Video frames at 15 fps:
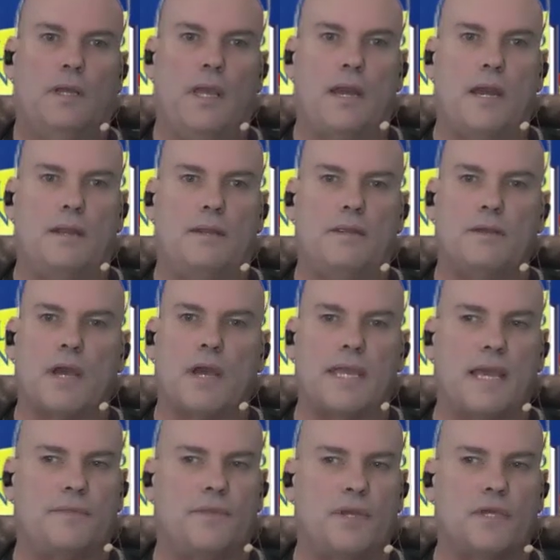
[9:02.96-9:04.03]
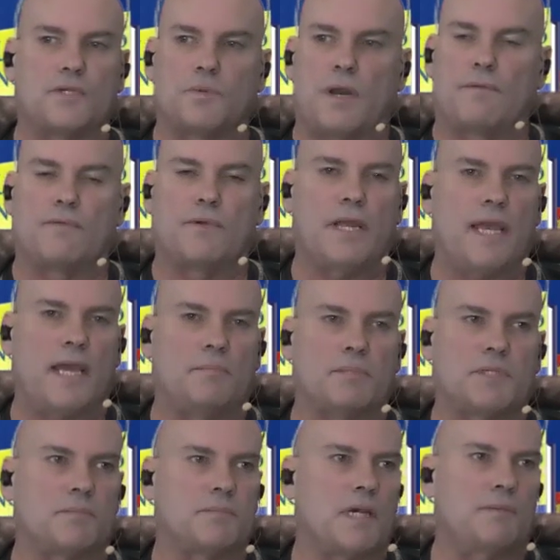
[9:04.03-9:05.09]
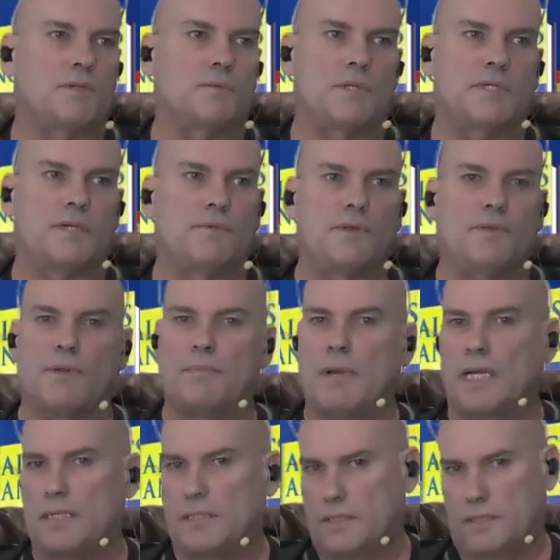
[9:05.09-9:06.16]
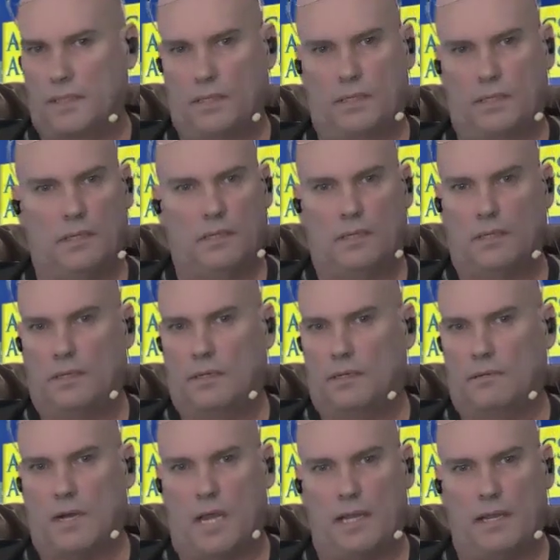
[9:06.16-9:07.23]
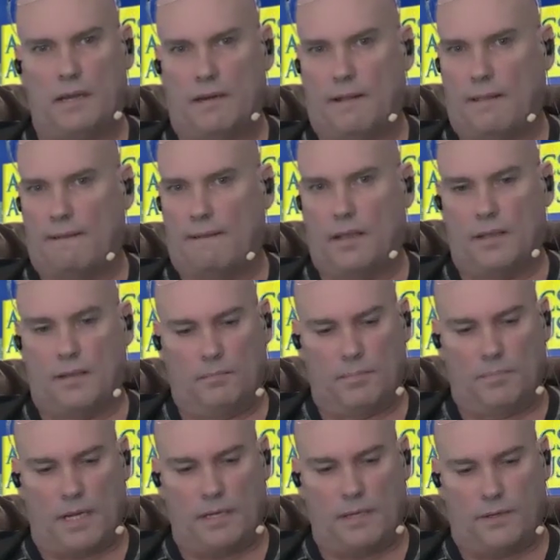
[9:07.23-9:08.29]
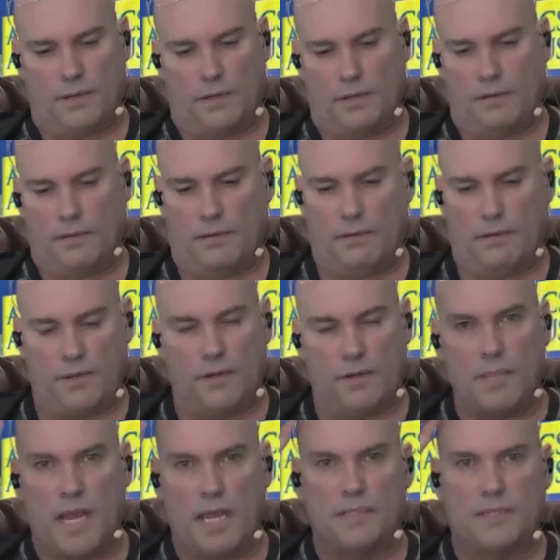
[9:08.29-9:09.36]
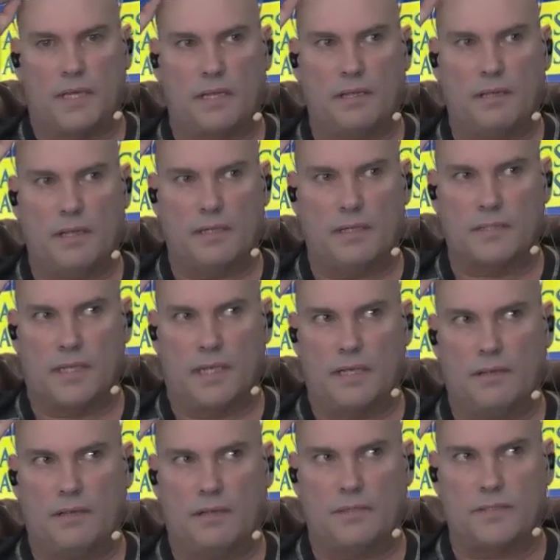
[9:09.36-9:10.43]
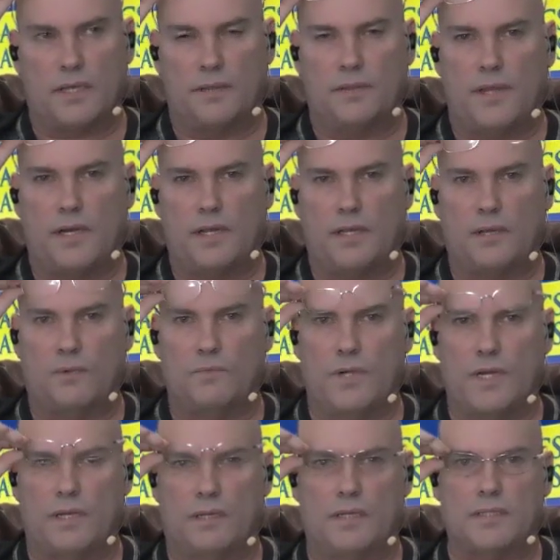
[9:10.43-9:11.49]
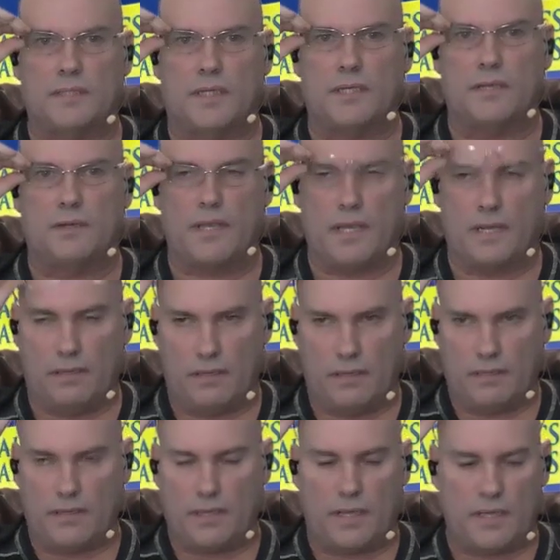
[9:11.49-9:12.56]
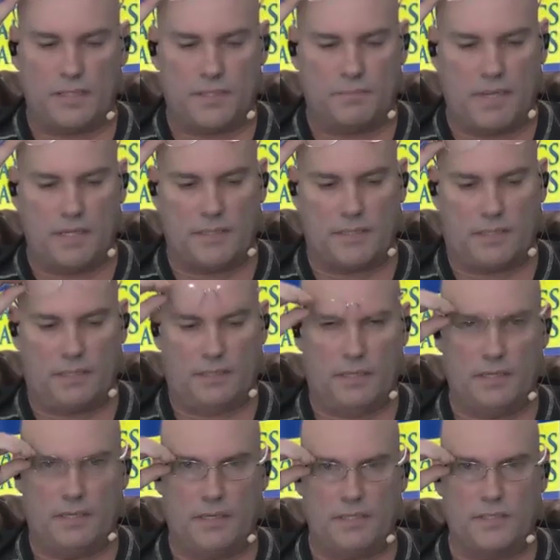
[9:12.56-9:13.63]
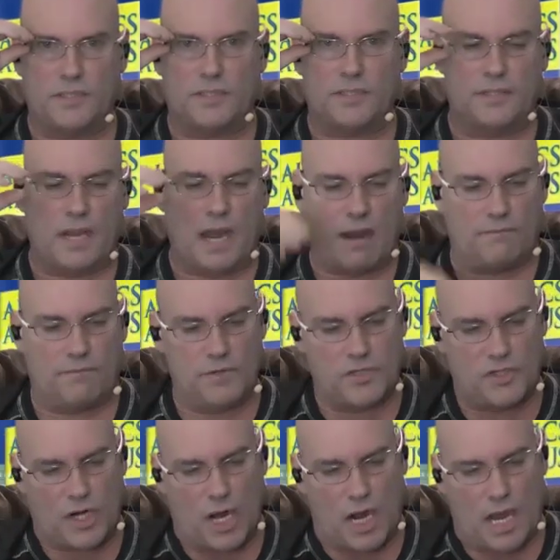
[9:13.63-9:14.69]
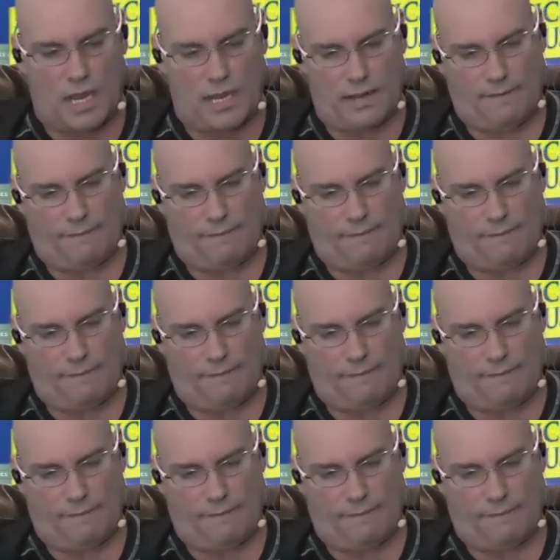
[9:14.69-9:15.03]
And I get these whenever I get them, sometimes once every 3 months, right? But they're amazing. It's like, it's authentic and real. It's like the guy's amazing. He's just an average guy.